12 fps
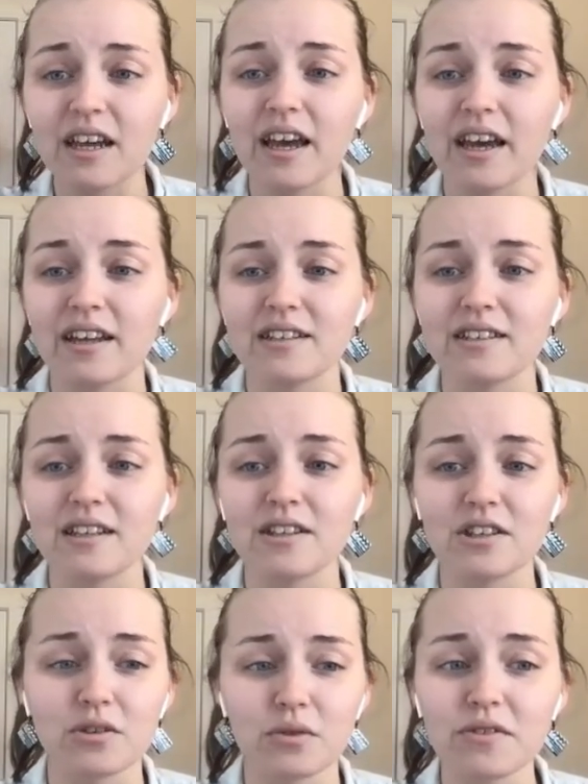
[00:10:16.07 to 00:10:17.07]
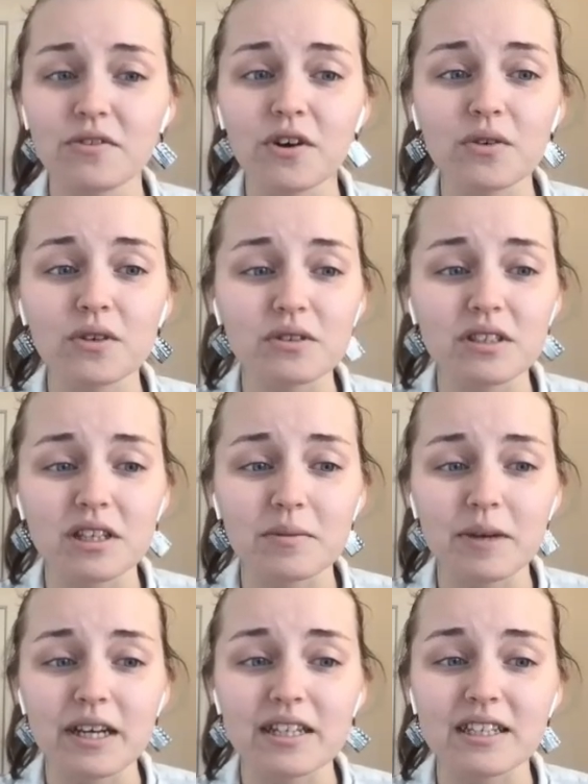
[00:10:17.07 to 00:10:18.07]
and Cynthia Erivo is really
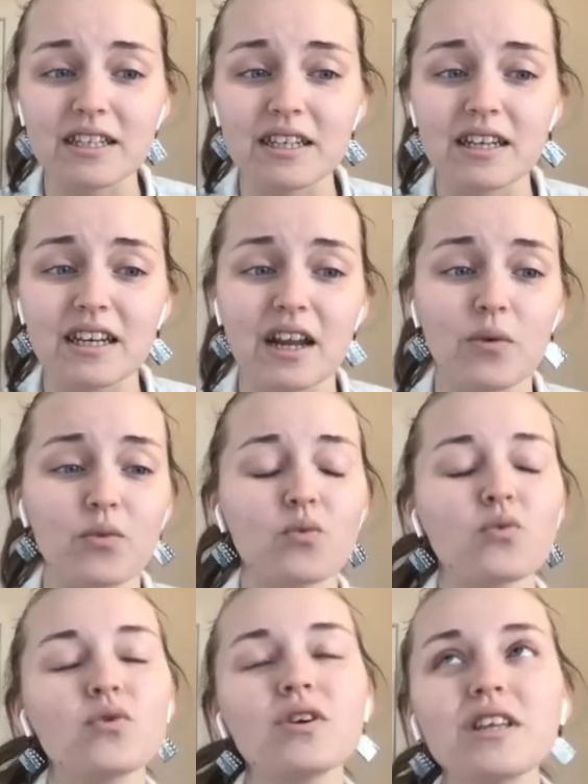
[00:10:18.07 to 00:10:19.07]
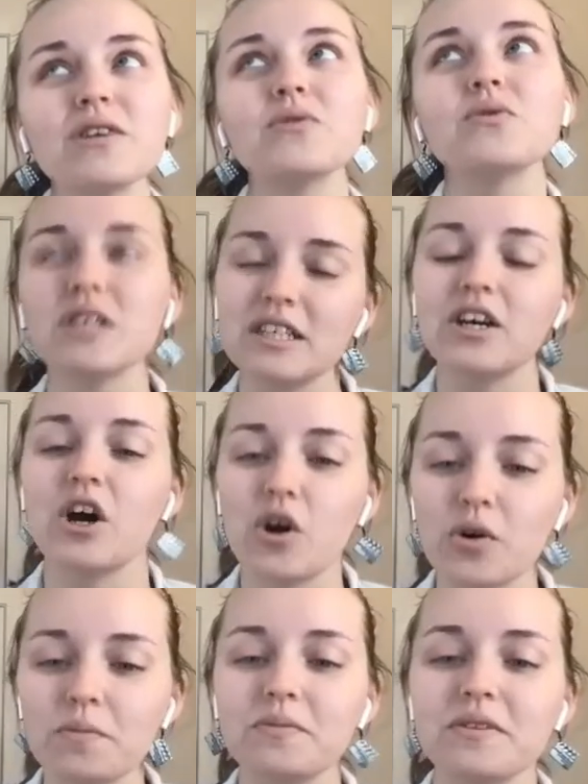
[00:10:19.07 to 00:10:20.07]
amazing, and I really, really
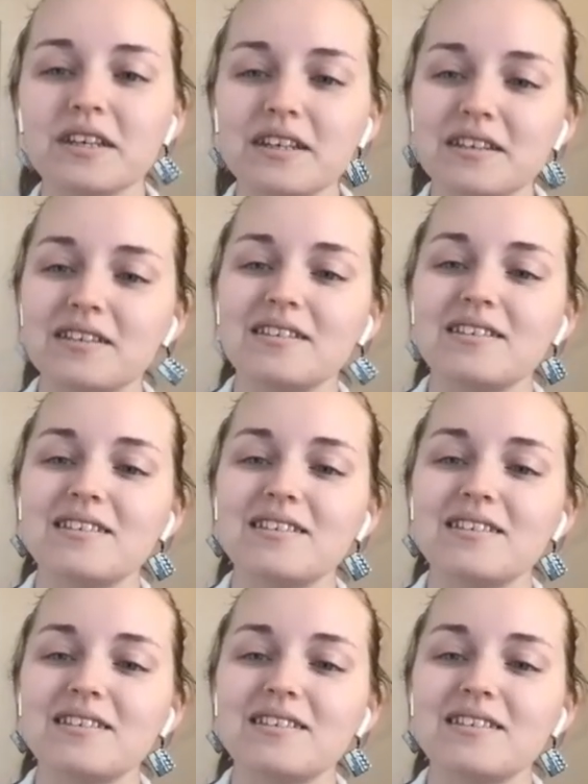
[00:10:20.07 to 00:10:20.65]
hope that